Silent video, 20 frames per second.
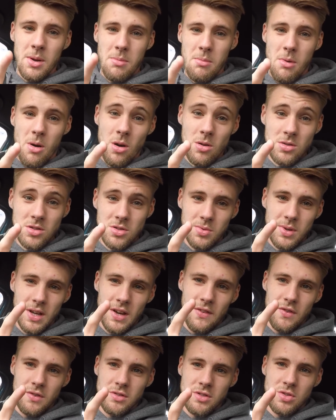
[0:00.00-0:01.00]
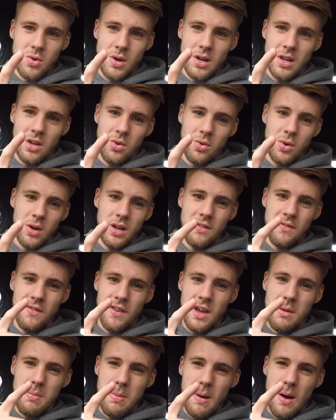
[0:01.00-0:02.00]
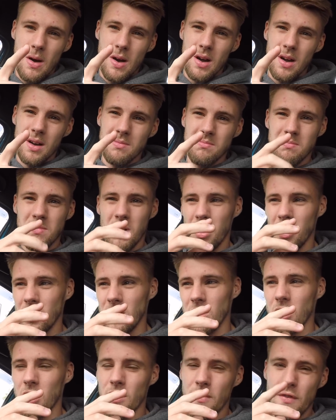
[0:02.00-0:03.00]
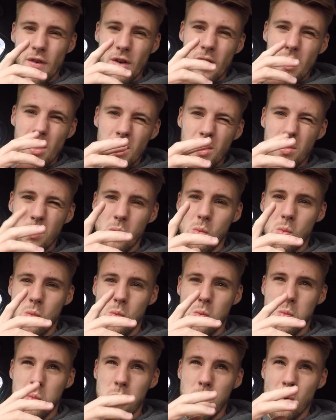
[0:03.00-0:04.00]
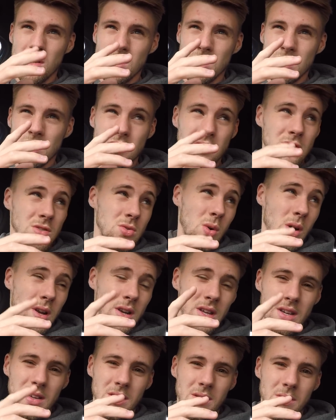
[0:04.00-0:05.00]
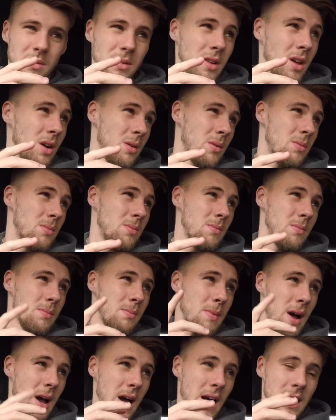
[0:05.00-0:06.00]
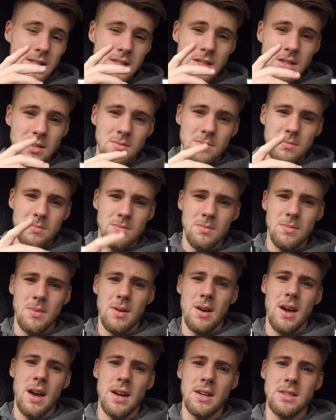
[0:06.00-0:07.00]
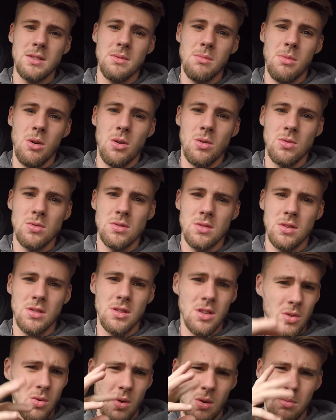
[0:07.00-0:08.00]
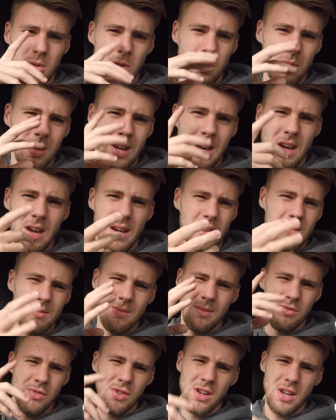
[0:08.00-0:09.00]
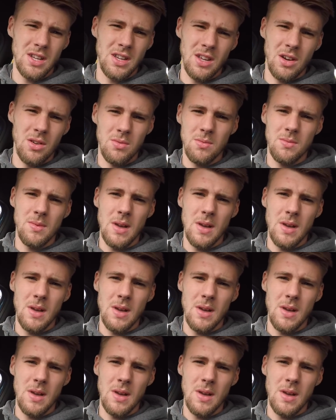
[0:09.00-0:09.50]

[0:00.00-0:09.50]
Miles do we get from 20 quid V-power? I'm gonna go for 120. No, about 80 miles. I don't know what I'm doing here. I really don't.